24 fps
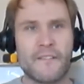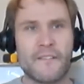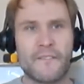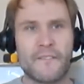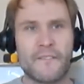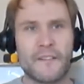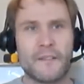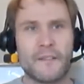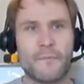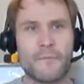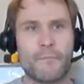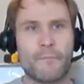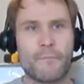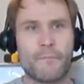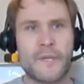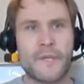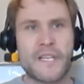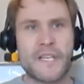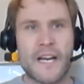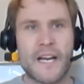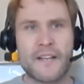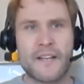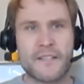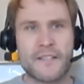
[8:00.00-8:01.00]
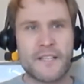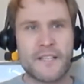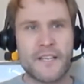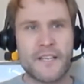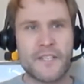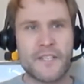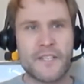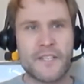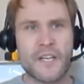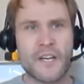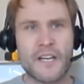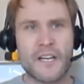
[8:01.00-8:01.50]
of potentially
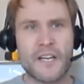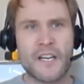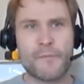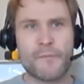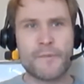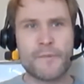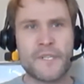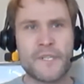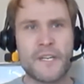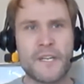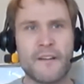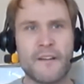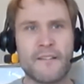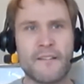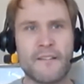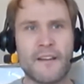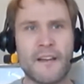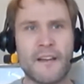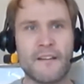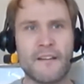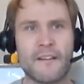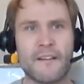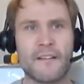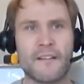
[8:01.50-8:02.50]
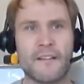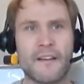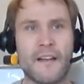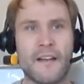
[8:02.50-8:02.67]
shiny opportunities.